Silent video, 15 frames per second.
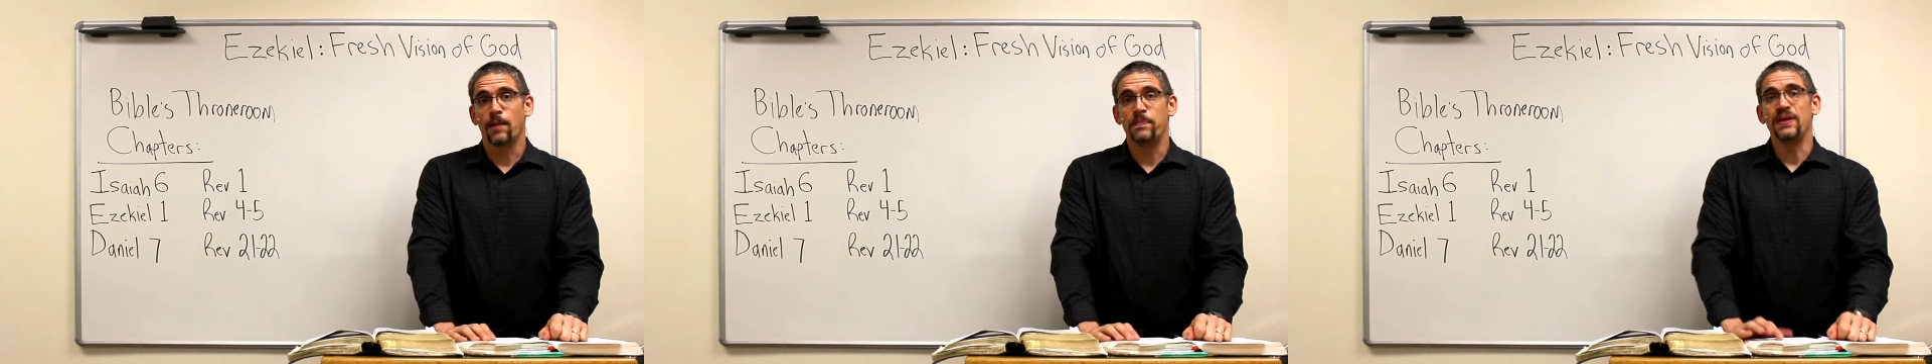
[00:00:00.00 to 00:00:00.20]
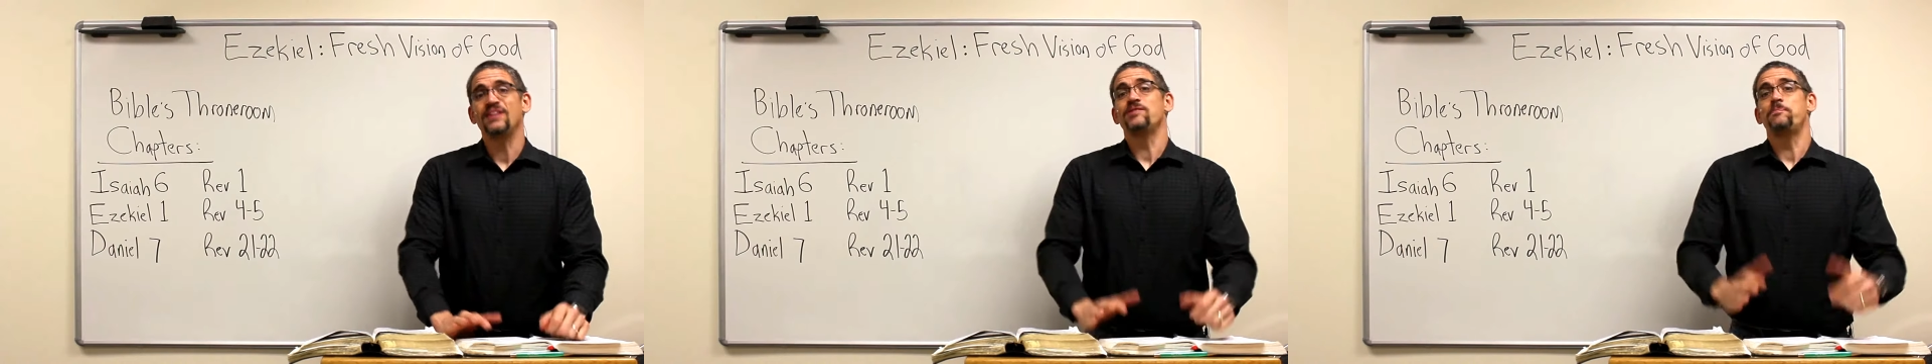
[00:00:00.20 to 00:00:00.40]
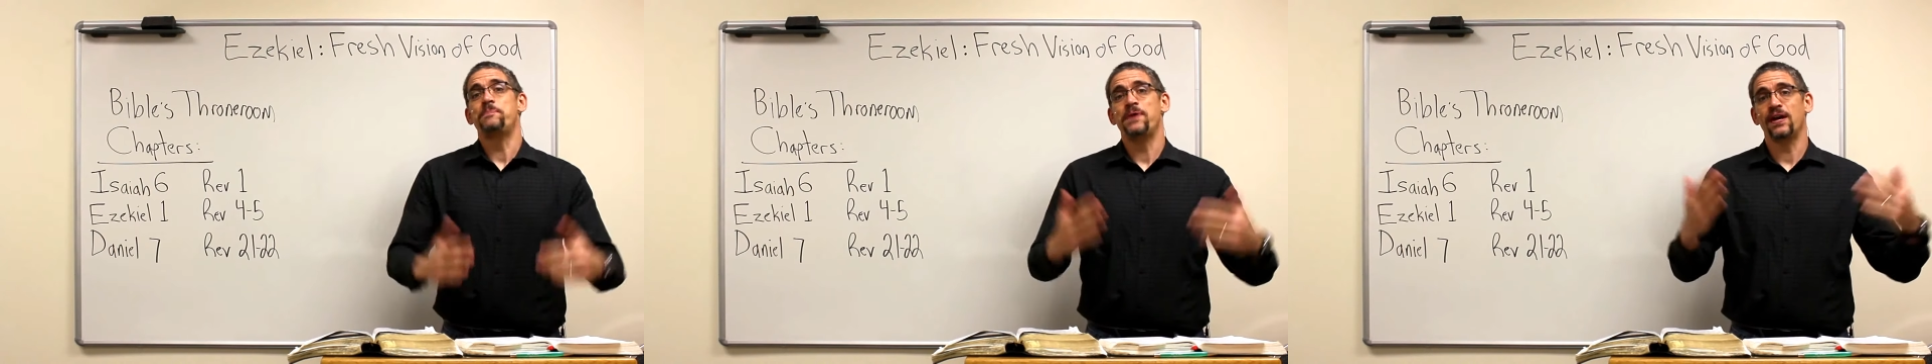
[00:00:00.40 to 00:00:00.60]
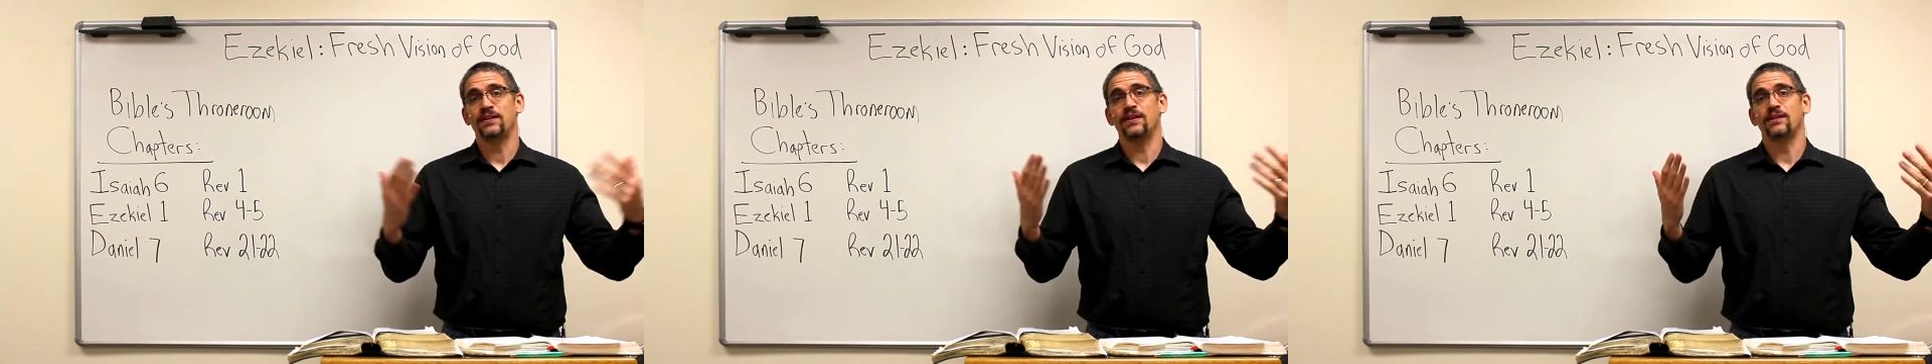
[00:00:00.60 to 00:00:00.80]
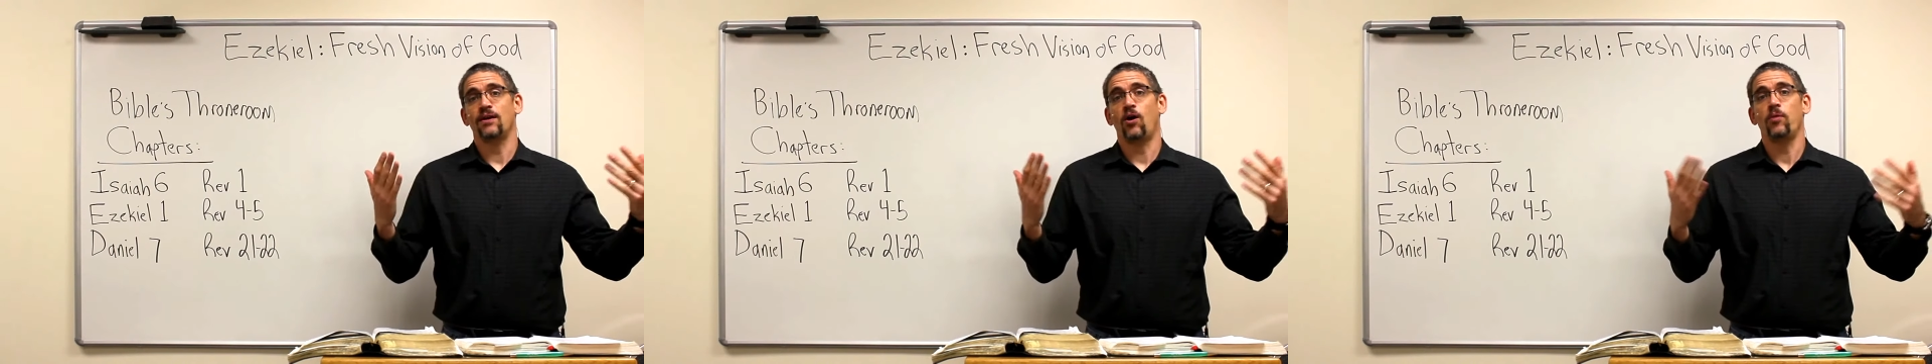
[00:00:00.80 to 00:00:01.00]
being
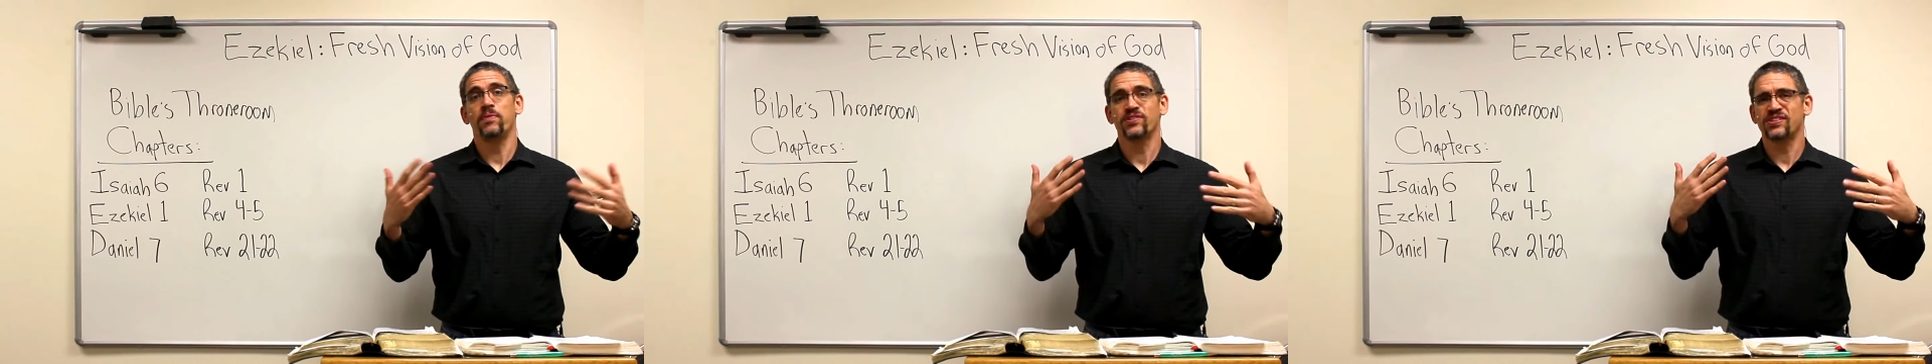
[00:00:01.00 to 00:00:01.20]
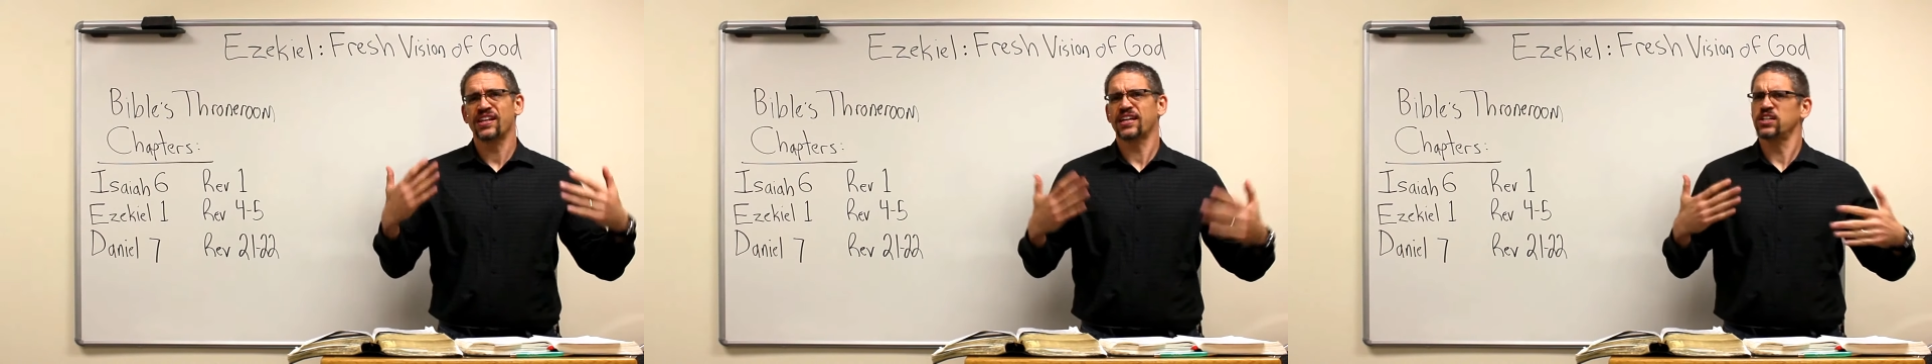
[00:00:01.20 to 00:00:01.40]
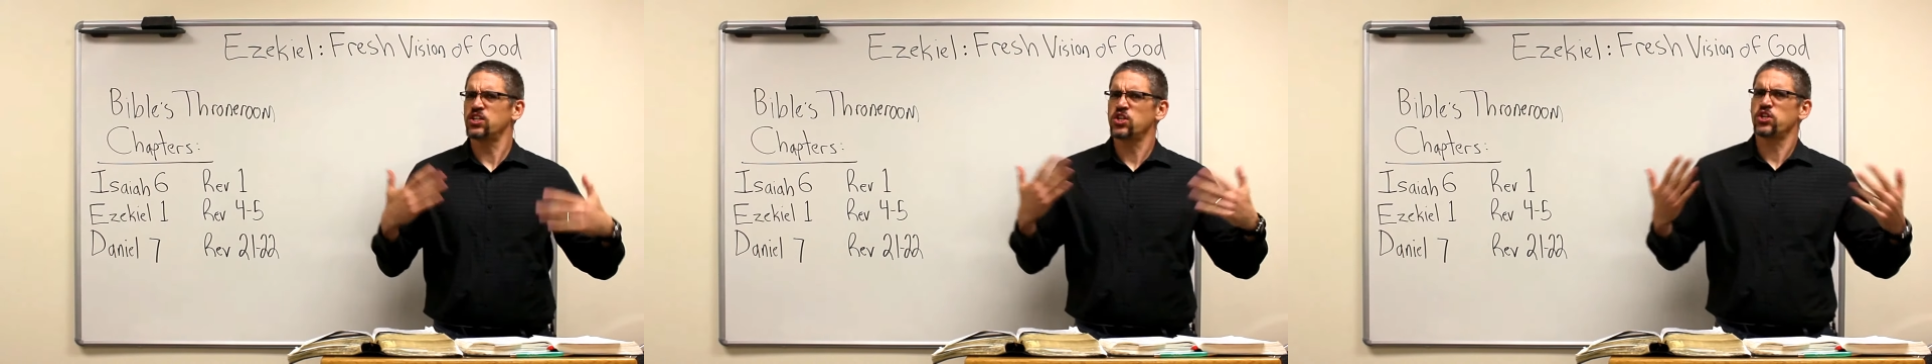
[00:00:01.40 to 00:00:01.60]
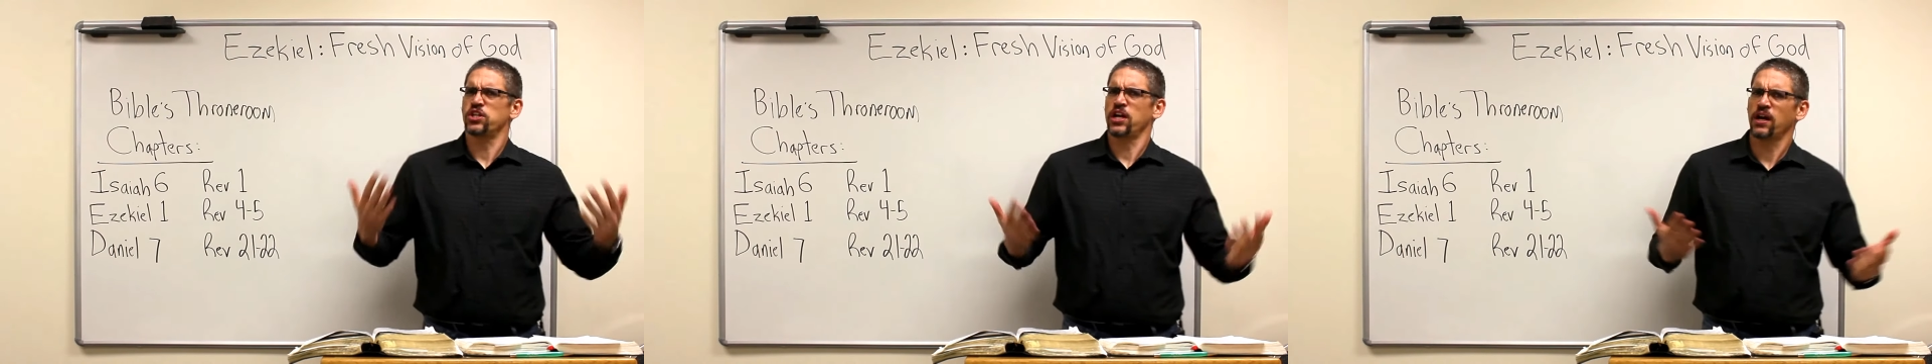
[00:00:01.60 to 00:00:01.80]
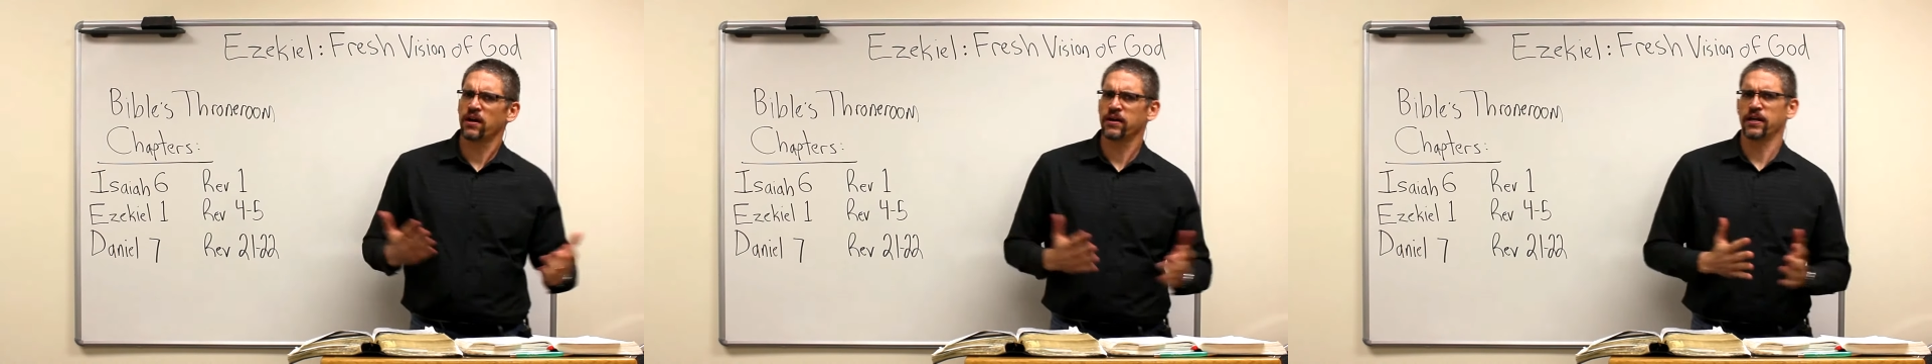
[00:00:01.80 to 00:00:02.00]
depicted almost like a
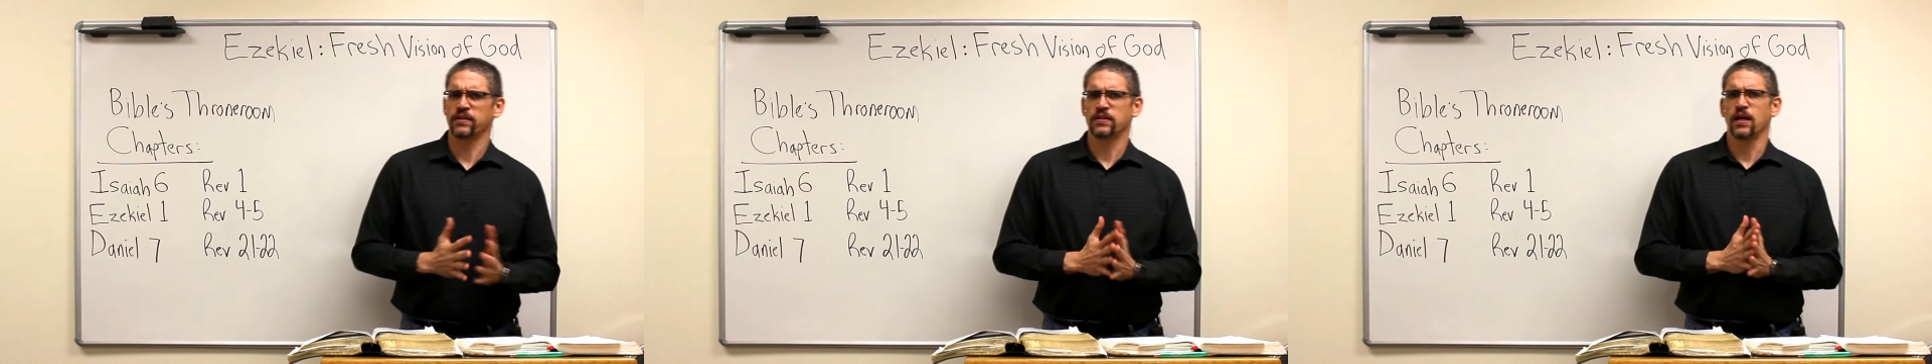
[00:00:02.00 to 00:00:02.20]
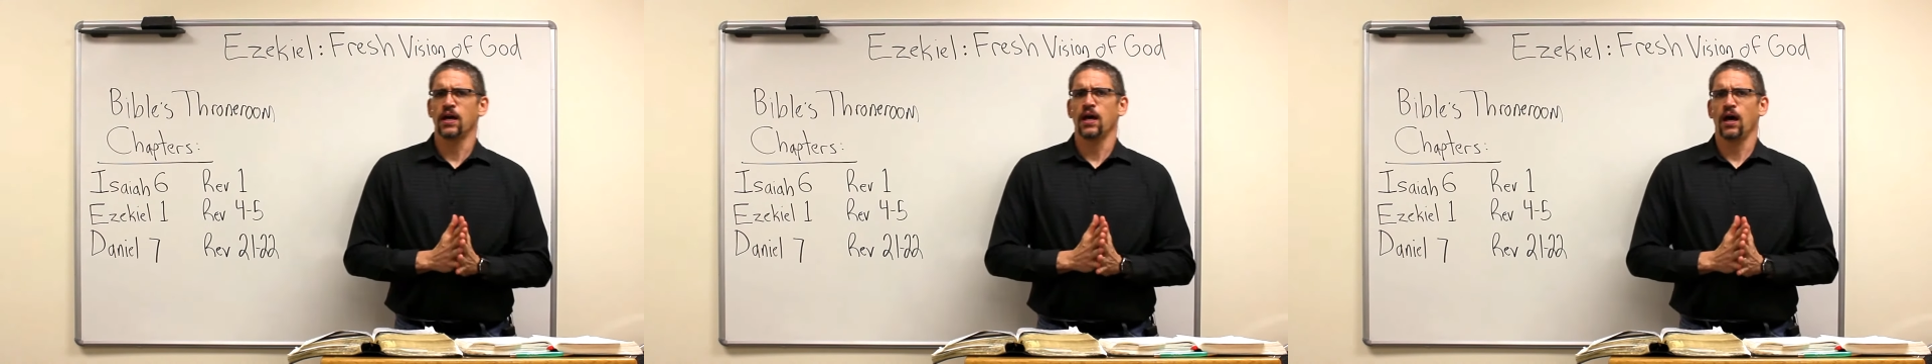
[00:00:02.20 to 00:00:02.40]
chariot